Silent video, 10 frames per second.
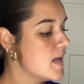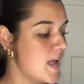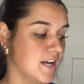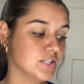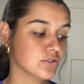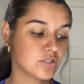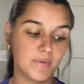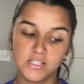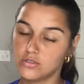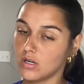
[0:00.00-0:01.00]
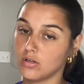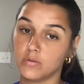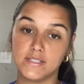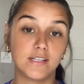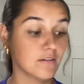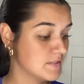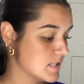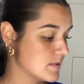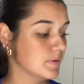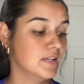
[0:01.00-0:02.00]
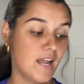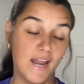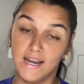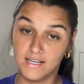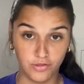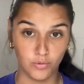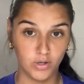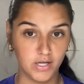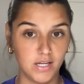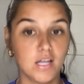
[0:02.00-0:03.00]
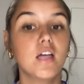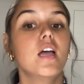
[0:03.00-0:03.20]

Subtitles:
And children may struggle with self-discipline and authority.